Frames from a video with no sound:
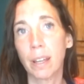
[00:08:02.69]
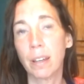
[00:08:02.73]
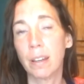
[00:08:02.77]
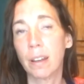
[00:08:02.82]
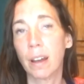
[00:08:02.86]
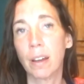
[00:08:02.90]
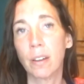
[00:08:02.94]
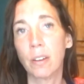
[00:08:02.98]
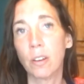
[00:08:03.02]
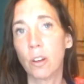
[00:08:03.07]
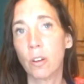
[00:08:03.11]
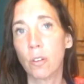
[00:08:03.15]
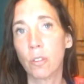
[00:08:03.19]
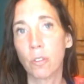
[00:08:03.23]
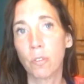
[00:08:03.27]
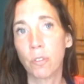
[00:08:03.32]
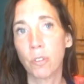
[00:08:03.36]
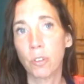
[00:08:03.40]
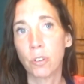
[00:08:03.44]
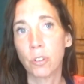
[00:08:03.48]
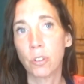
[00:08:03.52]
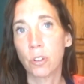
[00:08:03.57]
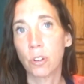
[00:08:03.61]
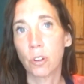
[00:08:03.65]
and not know the
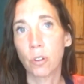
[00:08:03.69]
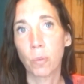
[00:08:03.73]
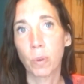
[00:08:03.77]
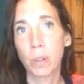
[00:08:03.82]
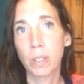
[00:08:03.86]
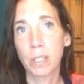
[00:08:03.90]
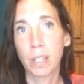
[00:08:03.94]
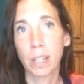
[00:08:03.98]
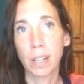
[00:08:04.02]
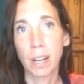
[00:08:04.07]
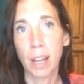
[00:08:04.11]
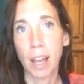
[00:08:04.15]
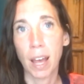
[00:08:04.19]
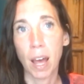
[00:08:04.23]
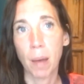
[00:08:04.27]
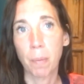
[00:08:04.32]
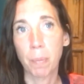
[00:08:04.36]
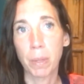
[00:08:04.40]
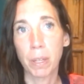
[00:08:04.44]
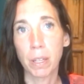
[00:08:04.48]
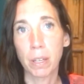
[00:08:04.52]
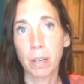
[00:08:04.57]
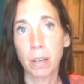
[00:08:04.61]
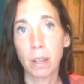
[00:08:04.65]
future, what's going to
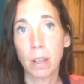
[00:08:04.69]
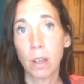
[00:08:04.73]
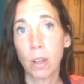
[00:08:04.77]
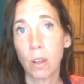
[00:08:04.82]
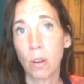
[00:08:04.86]
happen.